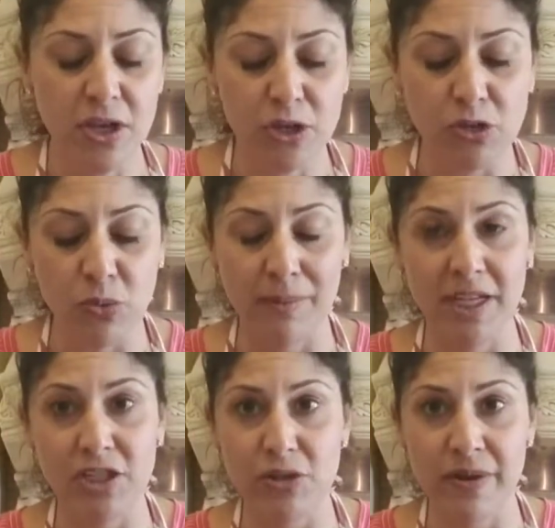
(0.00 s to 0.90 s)
So what I'm
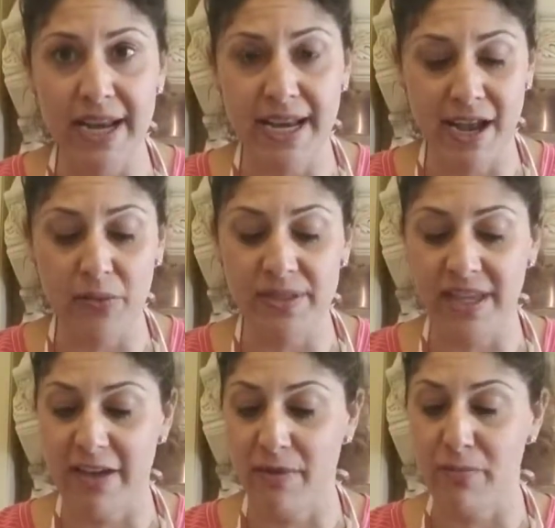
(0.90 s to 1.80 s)
gonna do right now is I
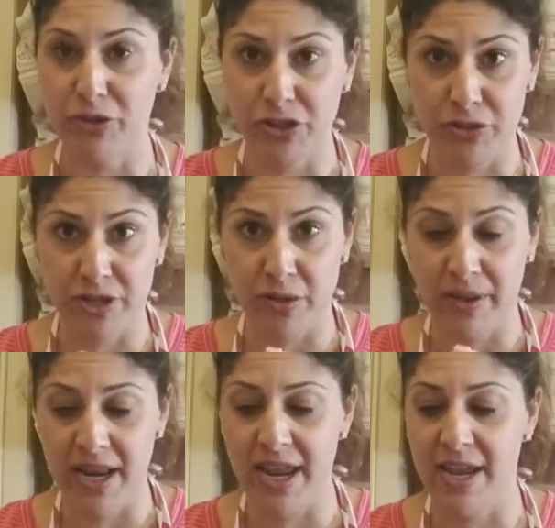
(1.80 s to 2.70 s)
have my prosciutto
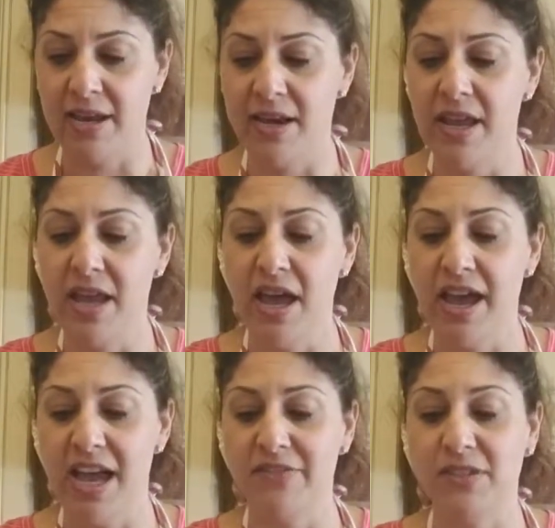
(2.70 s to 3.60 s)
on hand. I
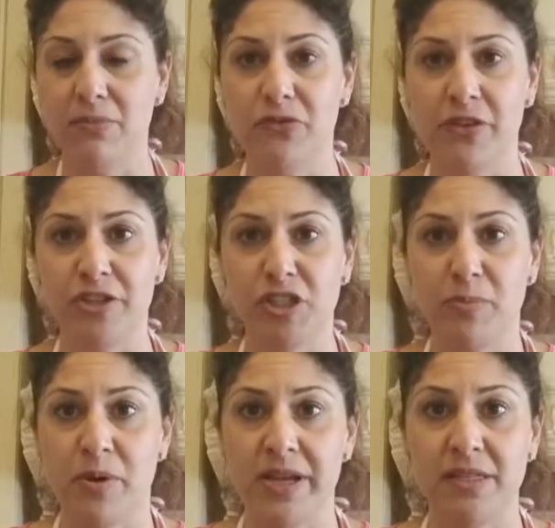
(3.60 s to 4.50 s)
have some fresh
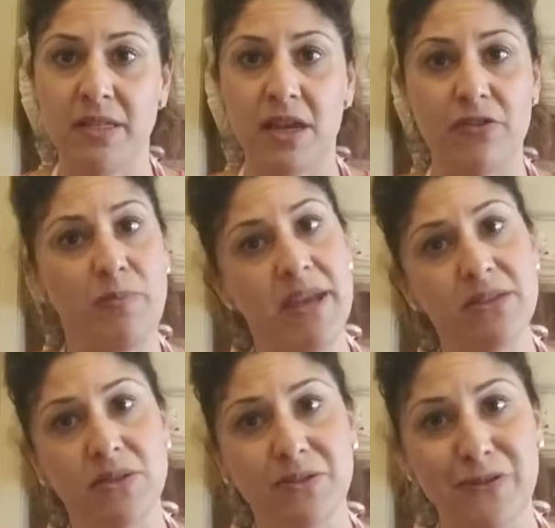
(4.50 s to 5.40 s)
sprigs of
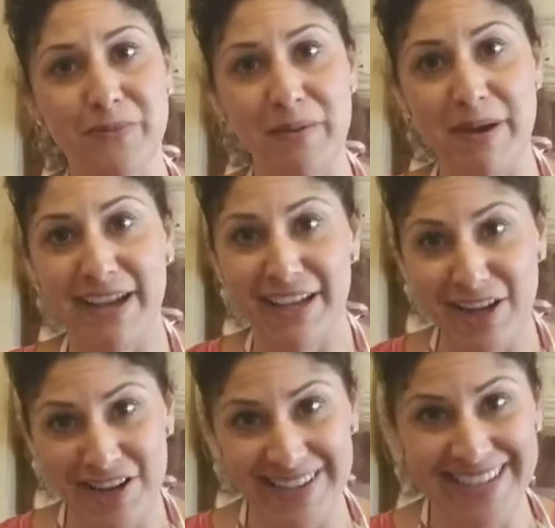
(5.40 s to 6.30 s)
basil from my
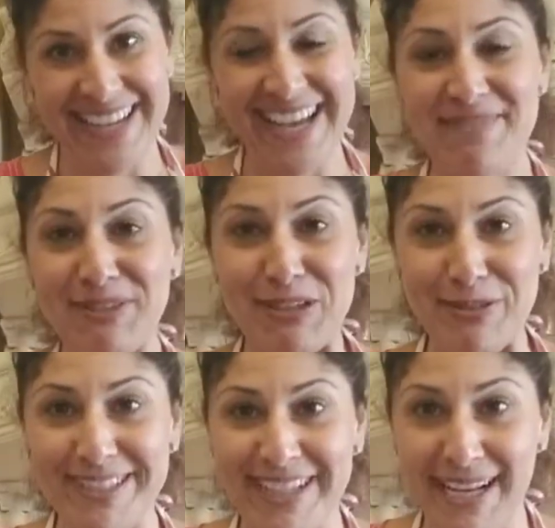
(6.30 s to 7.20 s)
backyard. So
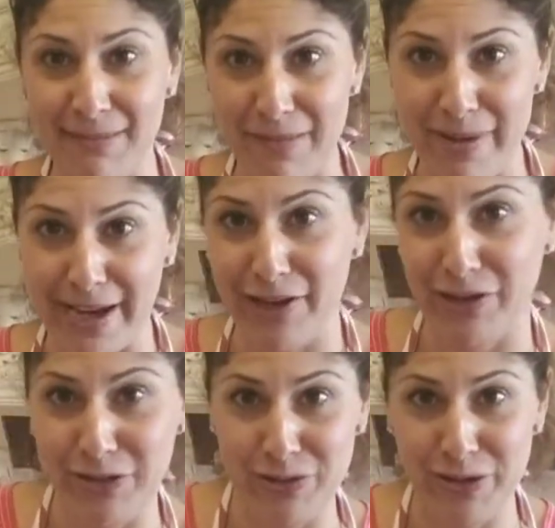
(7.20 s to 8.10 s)
excited, my backyard
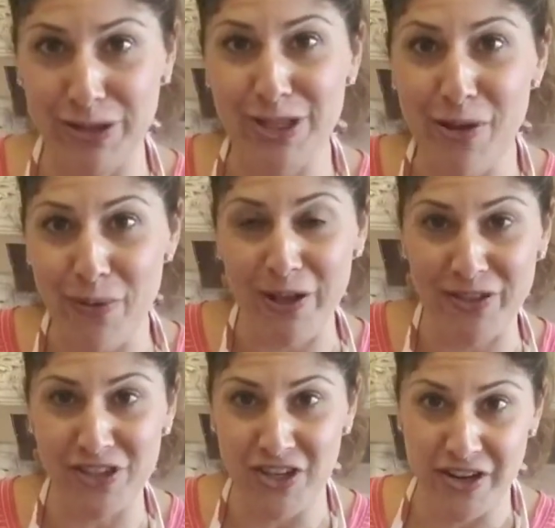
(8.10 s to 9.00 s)
is doing so well
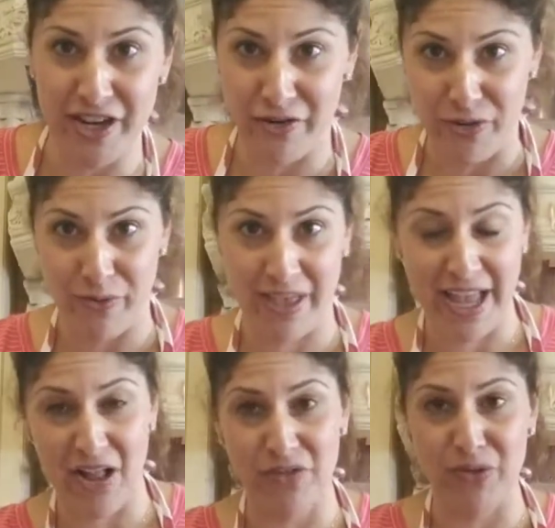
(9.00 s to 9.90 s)
this year here in Northern
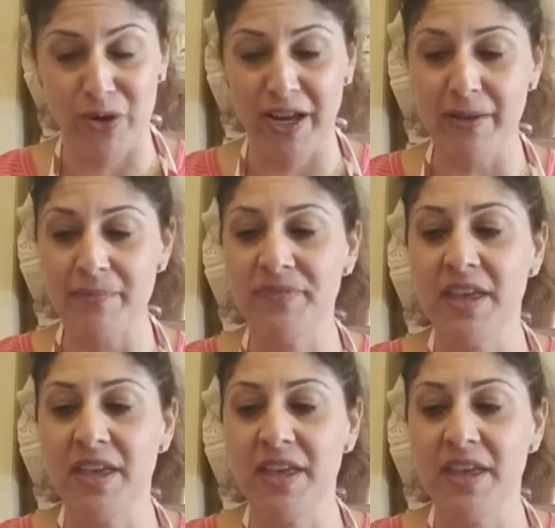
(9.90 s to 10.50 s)
California.